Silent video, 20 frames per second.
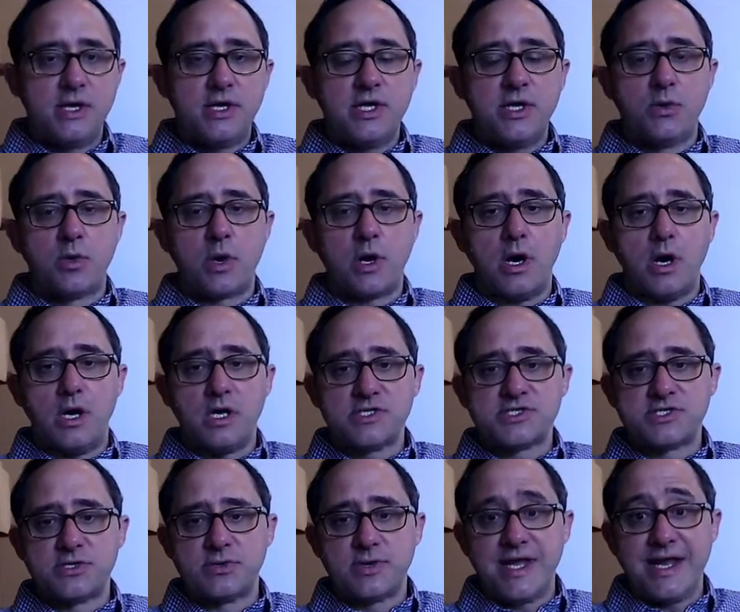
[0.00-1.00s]
you are
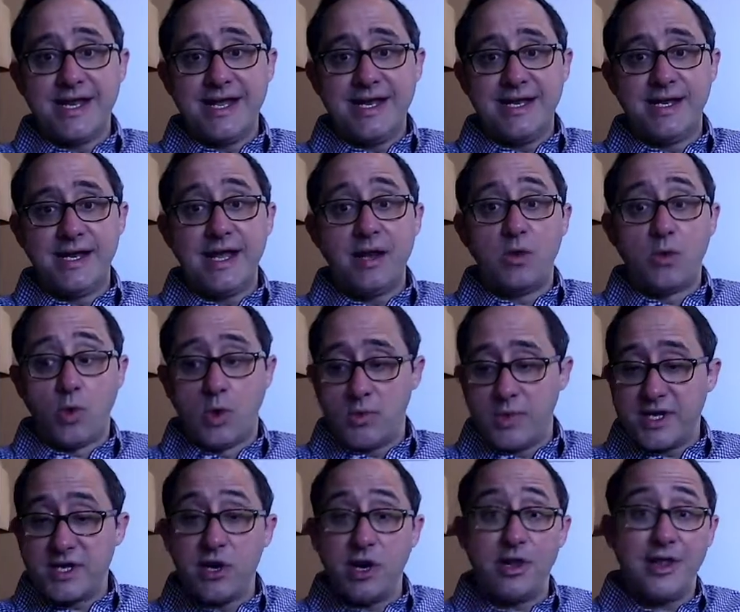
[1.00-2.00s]
also getting what
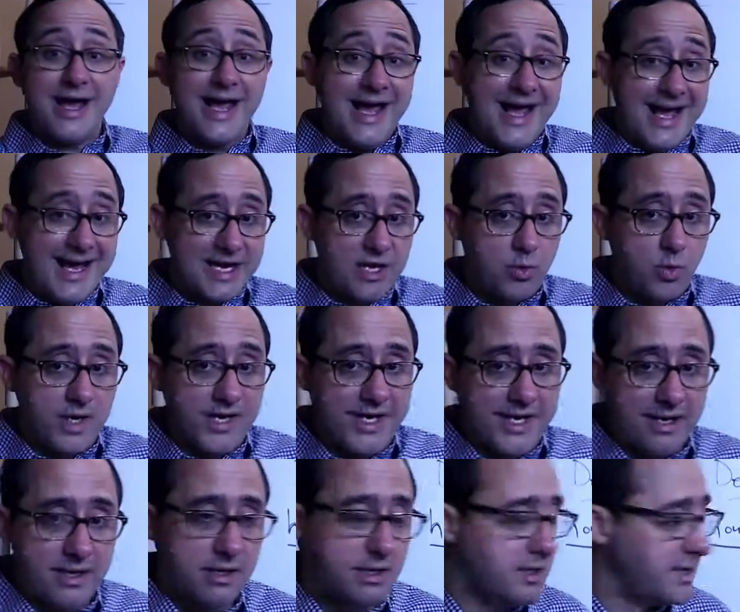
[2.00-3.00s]
we call
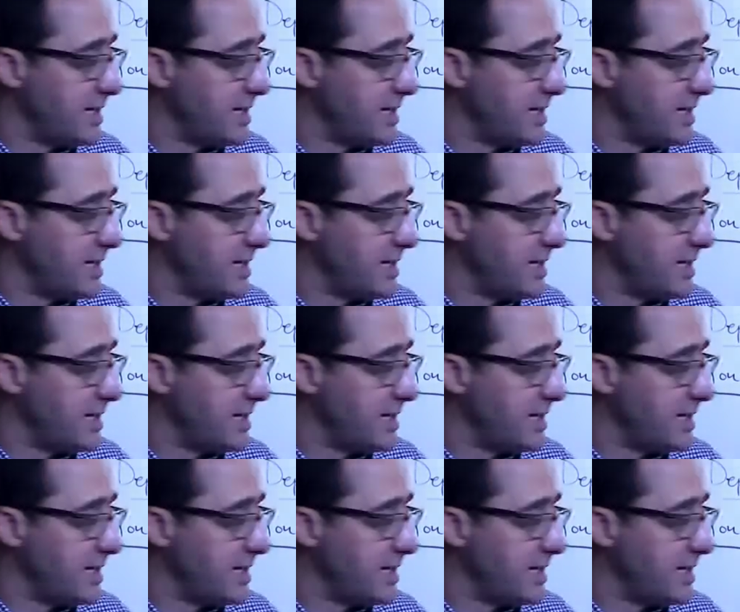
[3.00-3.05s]
equity.